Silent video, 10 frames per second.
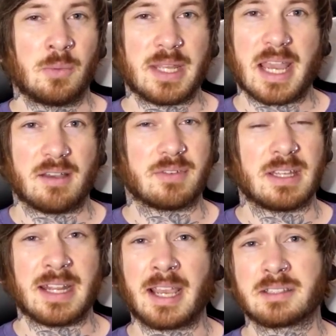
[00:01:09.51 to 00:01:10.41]
We have
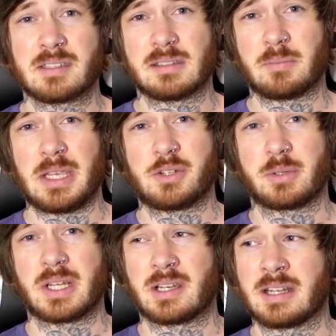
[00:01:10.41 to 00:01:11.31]
an excellent
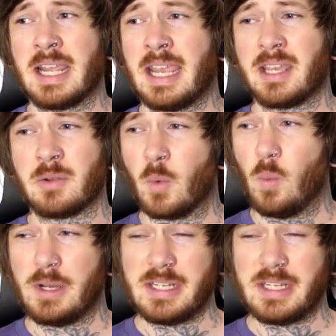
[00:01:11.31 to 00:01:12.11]
Patreon and